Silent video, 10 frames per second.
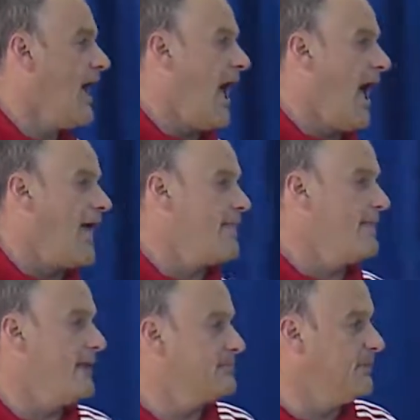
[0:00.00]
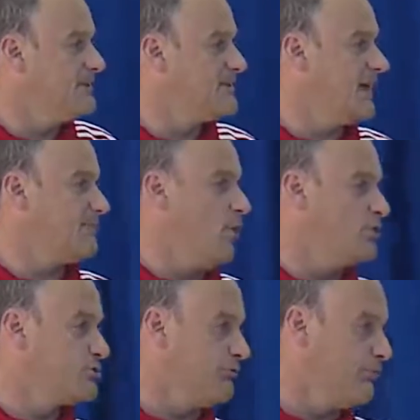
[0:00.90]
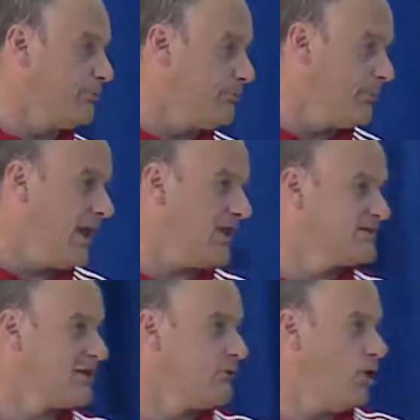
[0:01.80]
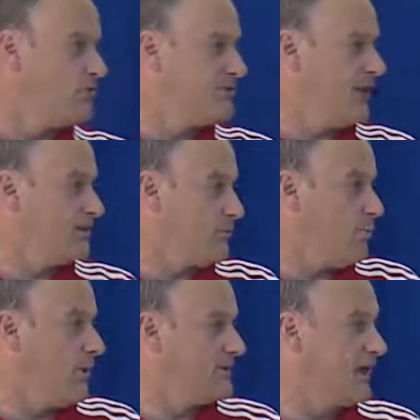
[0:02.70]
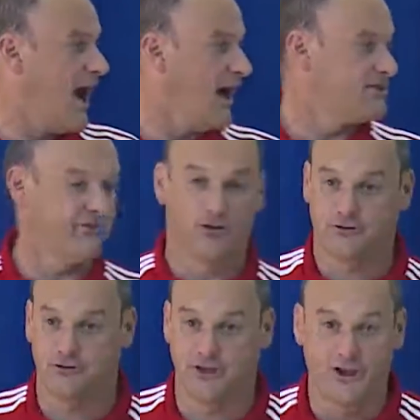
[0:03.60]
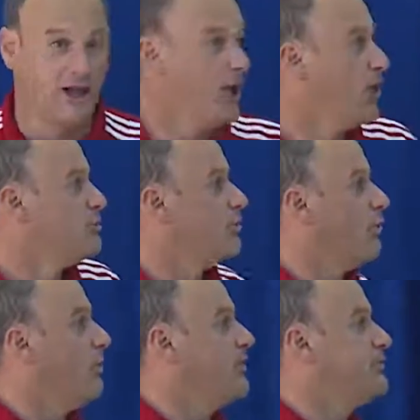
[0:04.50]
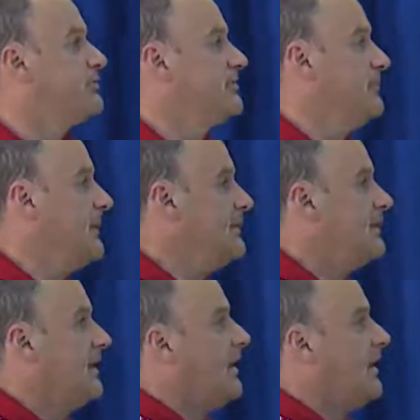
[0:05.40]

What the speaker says: And it means that most of the players, they grow up then with the highest velocity. So what does it mean?